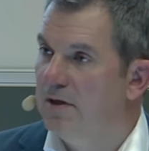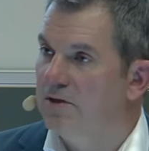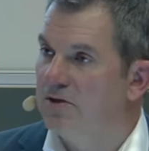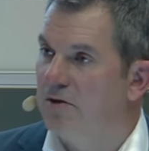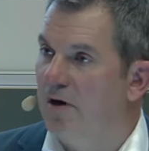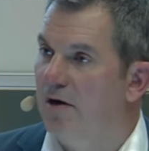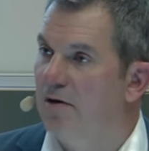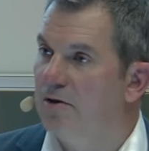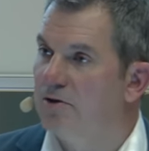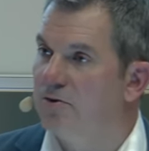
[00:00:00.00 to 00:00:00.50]

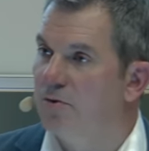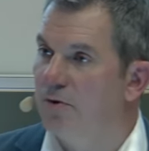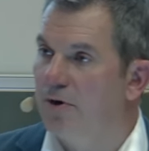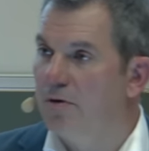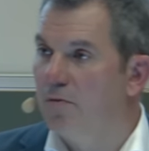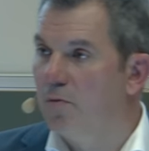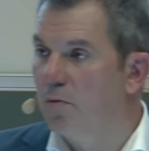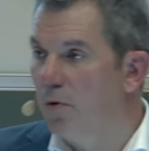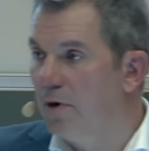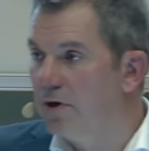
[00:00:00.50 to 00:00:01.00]
So our
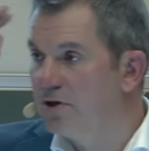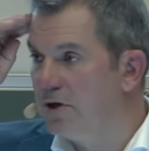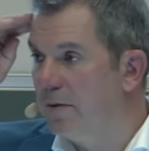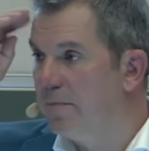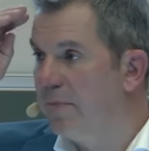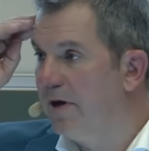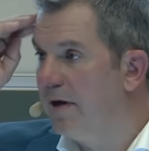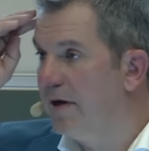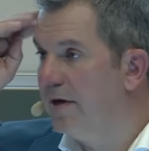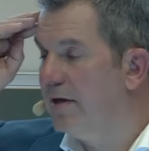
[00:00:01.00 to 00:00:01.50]
drug works
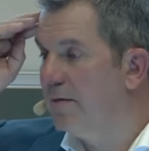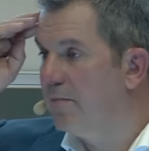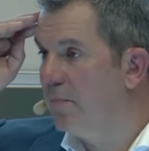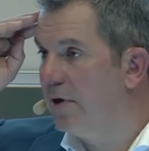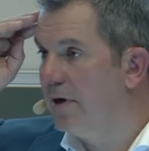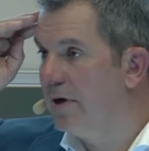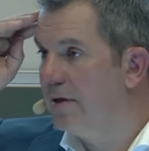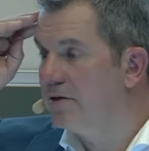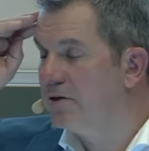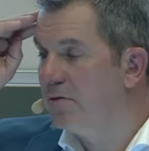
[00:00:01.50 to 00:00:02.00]
up here in the
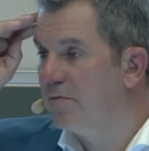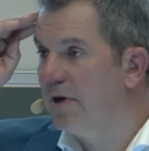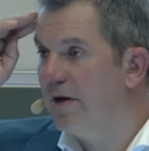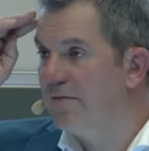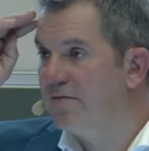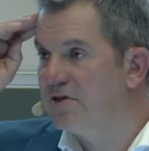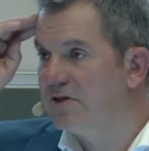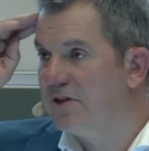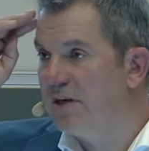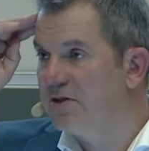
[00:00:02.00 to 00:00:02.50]
brain. So we
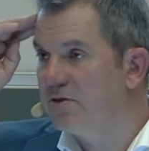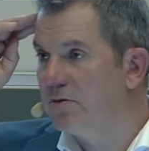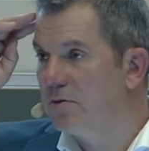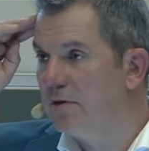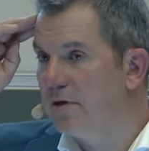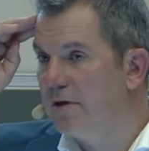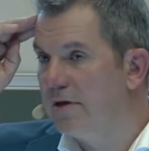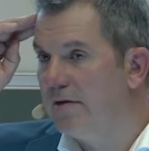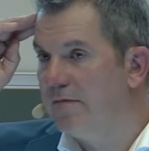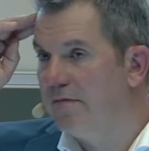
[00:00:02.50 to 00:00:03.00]
have a central
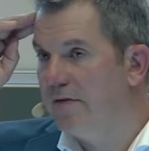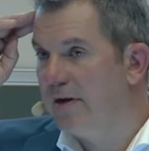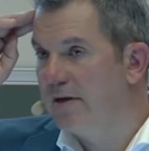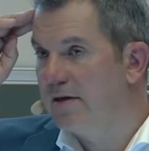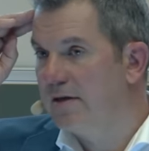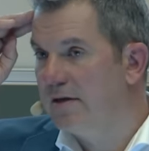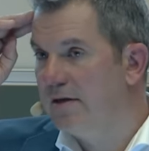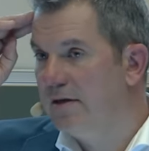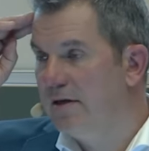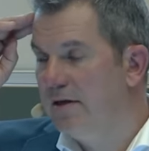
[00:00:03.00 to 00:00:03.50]

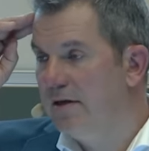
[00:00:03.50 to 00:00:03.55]
effect.